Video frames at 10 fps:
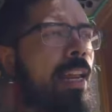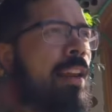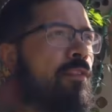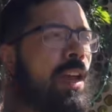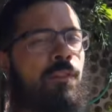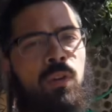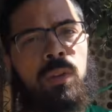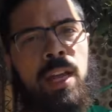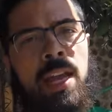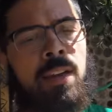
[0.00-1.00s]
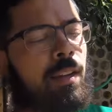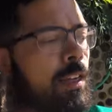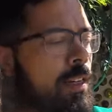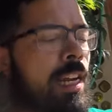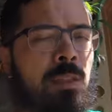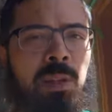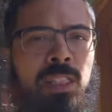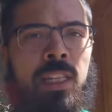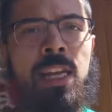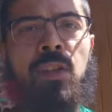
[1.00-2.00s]
And if you have your own land, good nice piece
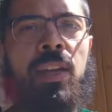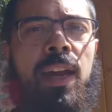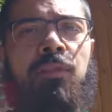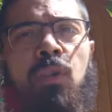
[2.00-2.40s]
of land, you can have your